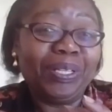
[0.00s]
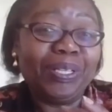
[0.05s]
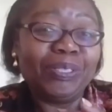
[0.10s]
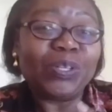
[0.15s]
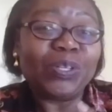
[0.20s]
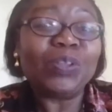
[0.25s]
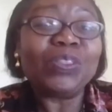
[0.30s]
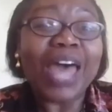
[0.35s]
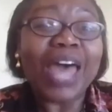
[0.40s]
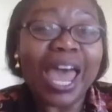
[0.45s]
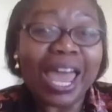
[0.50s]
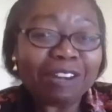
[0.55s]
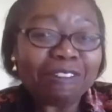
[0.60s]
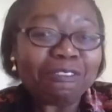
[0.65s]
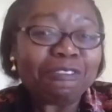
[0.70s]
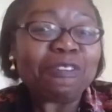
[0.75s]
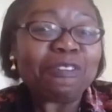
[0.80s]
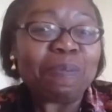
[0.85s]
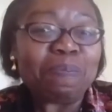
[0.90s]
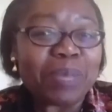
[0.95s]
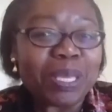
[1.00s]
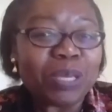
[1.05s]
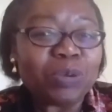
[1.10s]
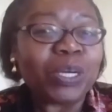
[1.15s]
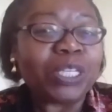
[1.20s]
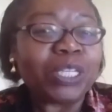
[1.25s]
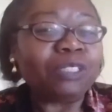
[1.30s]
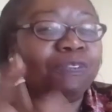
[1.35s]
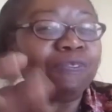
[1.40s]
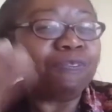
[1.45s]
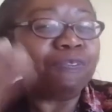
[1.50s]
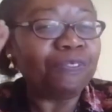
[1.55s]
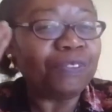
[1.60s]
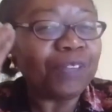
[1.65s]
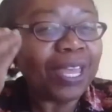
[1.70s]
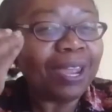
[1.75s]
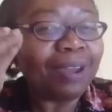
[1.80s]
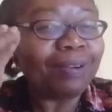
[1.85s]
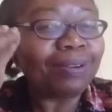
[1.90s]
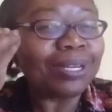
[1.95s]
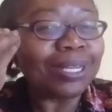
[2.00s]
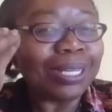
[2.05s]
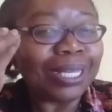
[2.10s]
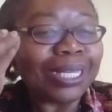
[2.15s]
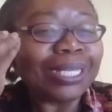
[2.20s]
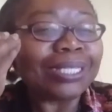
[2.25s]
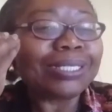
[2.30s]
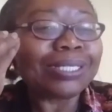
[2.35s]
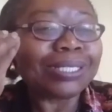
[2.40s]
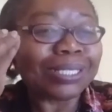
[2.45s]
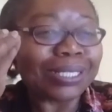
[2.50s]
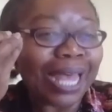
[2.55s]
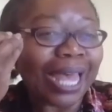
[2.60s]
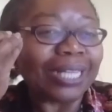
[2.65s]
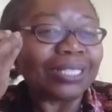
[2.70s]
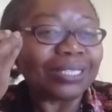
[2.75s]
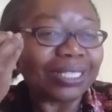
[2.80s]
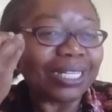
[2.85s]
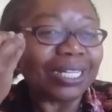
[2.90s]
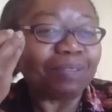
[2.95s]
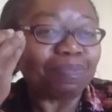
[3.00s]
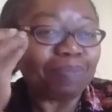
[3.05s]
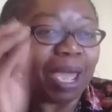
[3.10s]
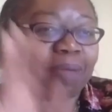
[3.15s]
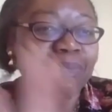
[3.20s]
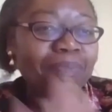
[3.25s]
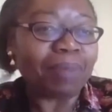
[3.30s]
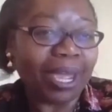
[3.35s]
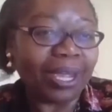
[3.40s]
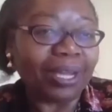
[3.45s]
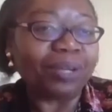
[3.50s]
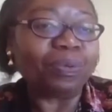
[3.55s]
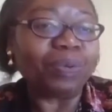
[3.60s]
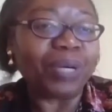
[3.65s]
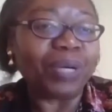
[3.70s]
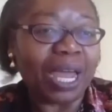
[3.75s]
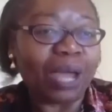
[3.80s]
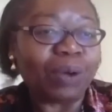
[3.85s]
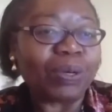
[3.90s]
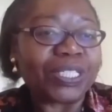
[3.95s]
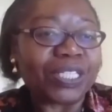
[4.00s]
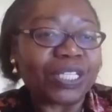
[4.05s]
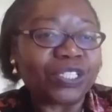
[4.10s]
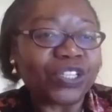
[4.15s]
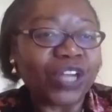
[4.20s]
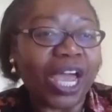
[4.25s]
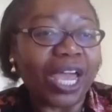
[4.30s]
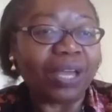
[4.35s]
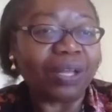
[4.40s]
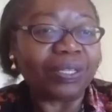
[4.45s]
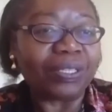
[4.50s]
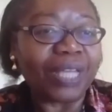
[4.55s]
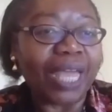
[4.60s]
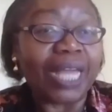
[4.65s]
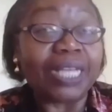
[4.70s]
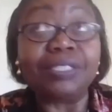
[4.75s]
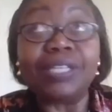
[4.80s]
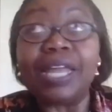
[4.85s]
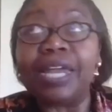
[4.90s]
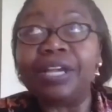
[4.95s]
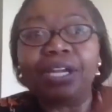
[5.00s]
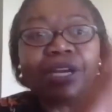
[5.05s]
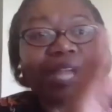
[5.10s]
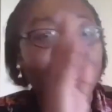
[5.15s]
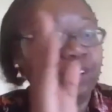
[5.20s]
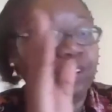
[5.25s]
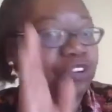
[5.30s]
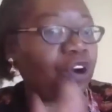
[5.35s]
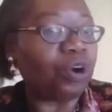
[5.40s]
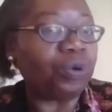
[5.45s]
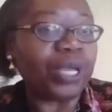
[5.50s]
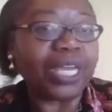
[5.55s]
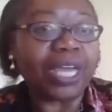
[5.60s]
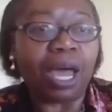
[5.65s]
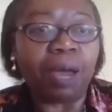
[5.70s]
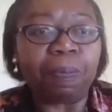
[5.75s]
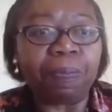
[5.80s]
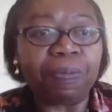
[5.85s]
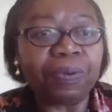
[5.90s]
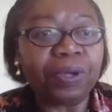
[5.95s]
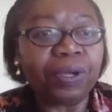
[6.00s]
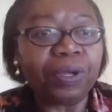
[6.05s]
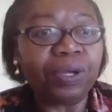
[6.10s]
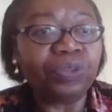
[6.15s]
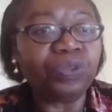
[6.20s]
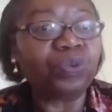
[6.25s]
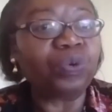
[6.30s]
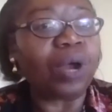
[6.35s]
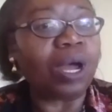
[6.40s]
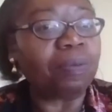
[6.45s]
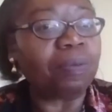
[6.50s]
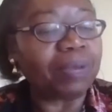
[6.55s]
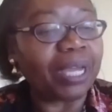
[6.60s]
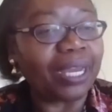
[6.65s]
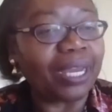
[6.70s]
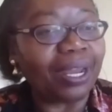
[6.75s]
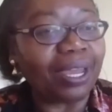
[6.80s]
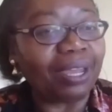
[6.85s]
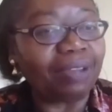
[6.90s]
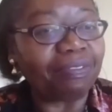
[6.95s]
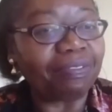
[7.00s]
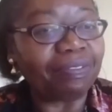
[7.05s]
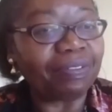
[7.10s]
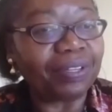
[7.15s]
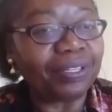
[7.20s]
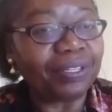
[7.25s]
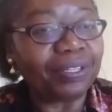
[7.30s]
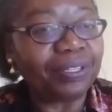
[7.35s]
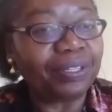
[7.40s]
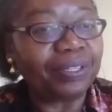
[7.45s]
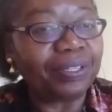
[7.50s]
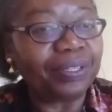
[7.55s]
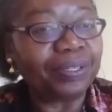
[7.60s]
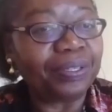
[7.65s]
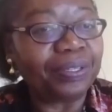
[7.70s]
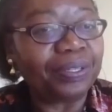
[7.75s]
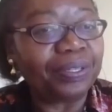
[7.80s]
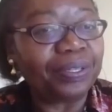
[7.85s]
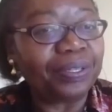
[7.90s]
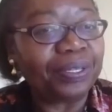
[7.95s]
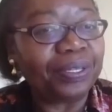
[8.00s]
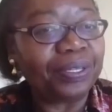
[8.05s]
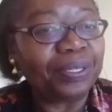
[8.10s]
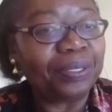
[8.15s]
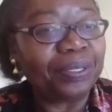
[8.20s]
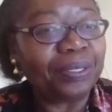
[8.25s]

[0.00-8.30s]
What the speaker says: So that for me was it sat in my mind when I was a child and growing up throughout my life.